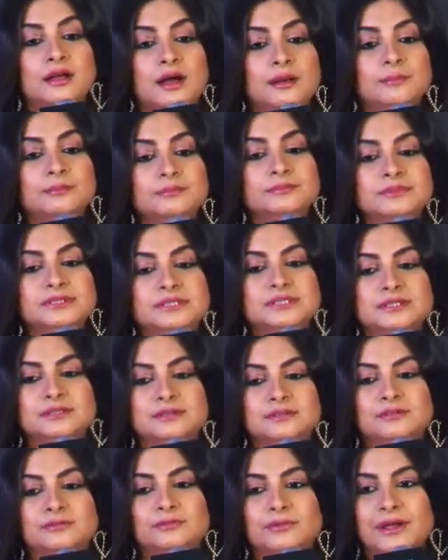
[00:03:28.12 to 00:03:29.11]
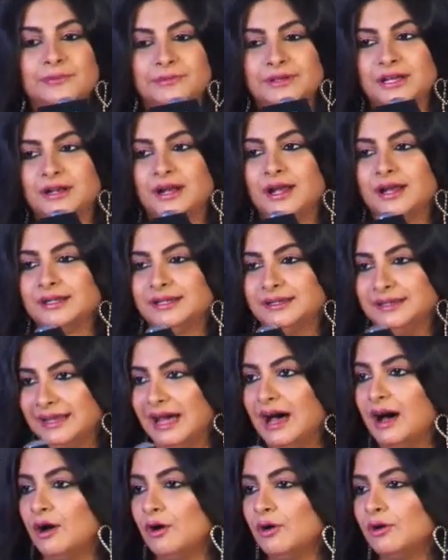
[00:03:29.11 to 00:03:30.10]
comes where we are at
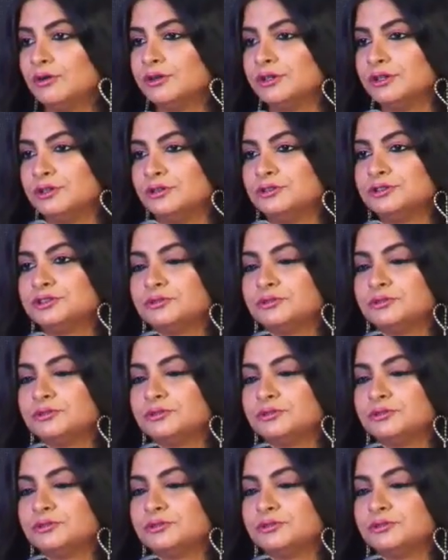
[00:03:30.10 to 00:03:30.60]
now, you know.